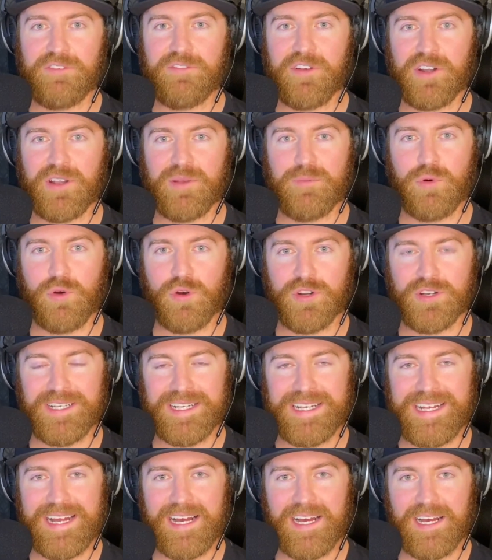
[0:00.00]
very important
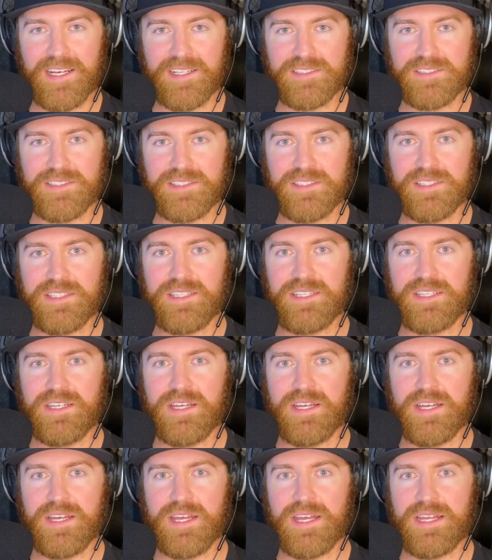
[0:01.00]
to
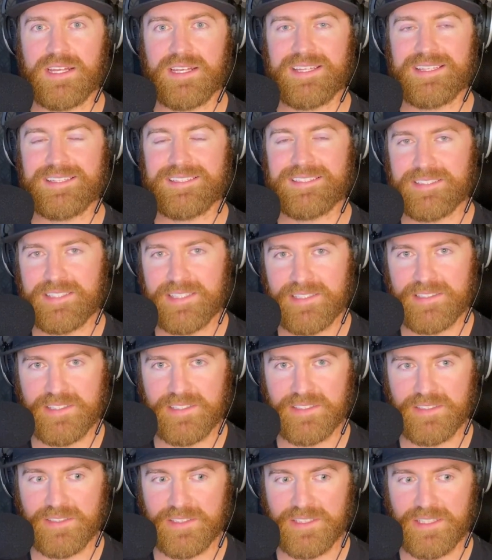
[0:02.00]
constantly and
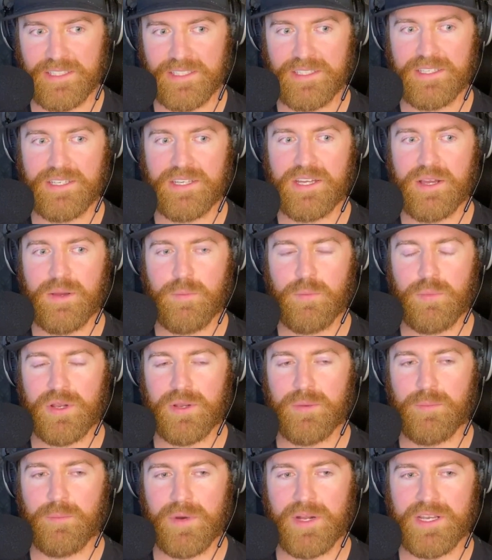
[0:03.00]
consistently
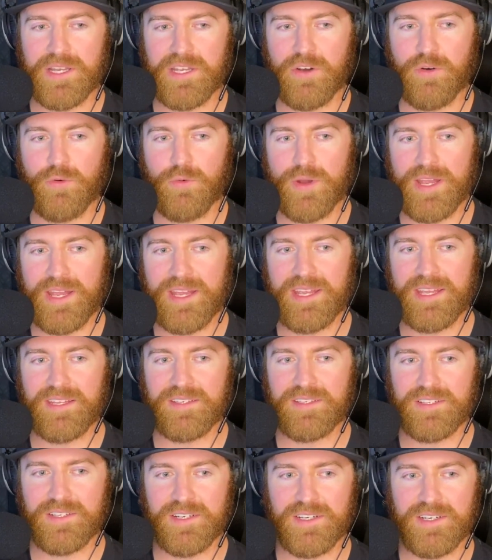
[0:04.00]
put money away
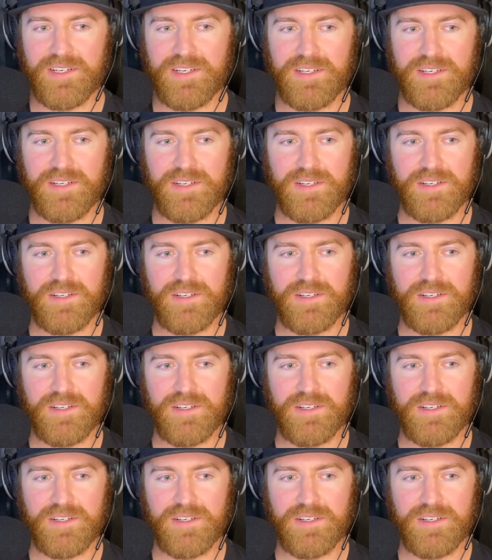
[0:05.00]
into